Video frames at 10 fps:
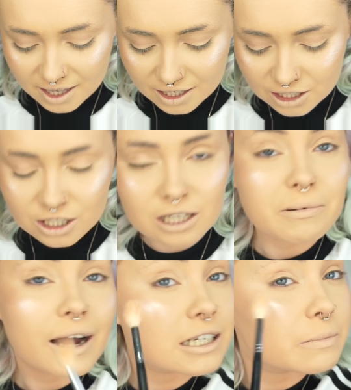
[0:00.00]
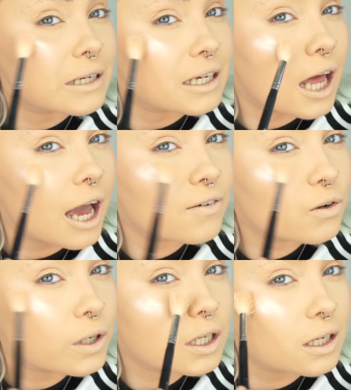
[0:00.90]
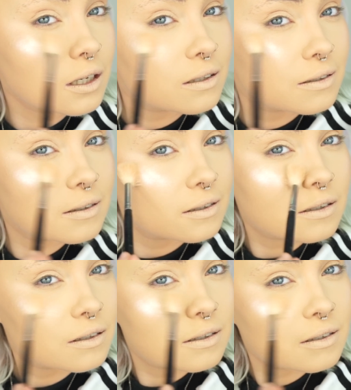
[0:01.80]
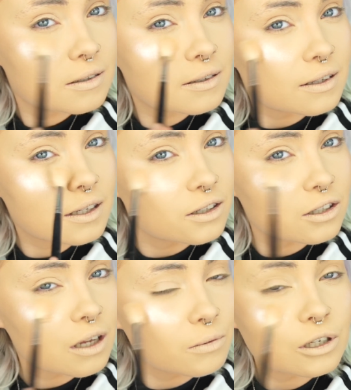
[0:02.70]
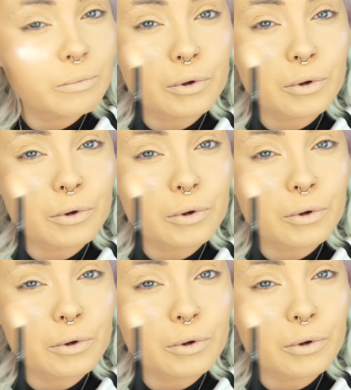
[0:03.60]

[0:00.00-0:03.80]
It's just a match made in heaven, really. They're just absolutely